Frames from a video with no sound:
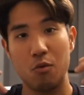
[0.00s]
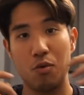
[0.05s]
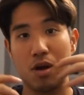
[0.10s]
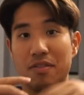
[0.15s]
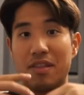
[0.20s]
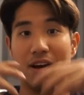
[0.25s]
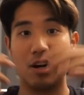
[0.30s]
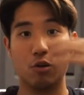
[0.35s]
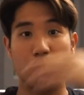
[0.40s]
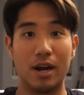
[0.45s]
we had
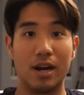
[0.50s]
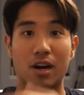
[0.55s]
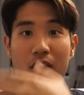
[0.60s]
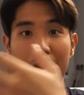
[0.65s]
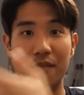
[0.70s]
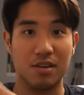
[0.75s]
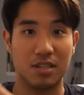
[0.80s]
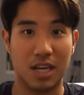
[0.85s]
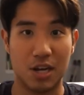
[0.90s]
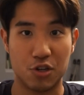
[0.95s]
that great
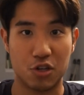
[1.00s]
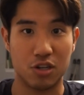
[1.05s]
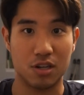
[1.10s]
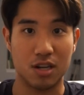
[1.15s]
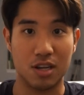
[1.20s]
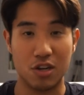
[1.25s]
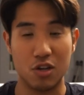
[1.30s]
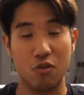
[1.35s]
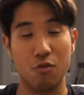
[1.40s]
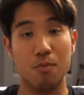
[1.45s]
conversation
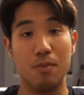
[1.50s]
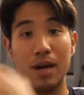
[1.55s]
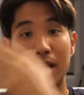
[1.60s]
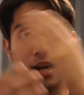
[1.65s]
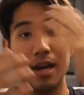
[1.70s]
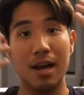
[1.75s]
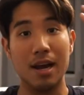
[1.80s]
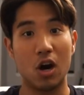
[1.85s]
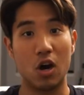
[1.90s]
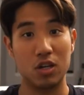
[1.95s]
and you've
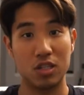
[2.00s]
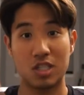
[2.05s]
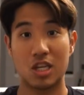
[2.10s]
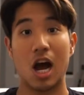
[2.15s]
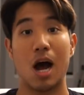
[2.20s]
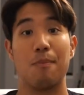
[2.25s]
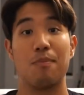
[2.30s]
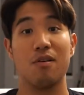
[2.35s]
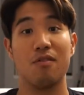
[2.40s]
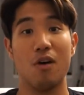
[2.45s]
been on
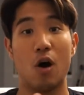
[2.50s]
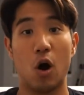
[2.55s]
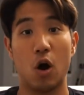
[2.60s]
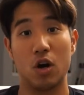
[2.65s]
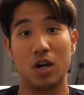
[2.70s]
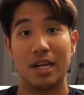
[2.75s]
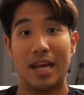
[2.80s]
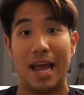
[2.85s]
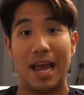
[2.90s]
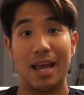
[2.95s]
top of
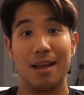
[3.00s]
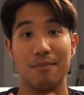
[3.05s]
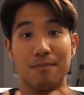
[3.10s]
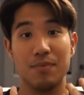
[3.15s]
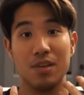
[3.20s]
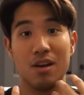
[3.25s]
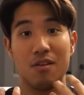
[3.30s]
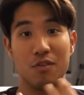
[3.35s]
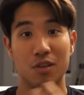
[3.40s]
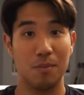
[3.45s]
our game
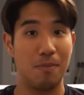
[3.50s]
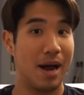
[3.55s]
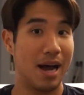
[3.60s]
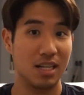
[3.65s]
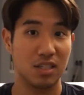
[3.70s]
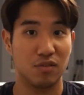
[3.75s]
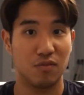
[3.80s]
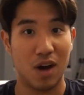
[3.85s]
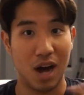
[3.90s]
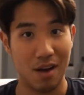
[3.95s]
for the
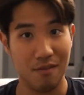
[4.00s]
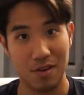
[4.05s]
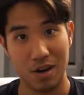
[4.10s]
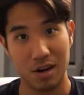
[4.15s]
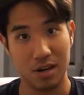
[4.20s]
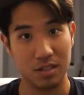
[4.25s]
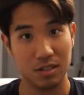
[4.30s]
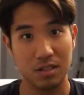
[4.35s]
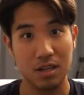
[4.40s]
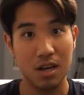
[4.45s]
past five
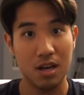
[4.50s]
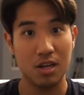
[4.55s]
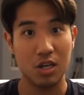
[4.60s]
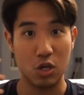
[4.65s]
years.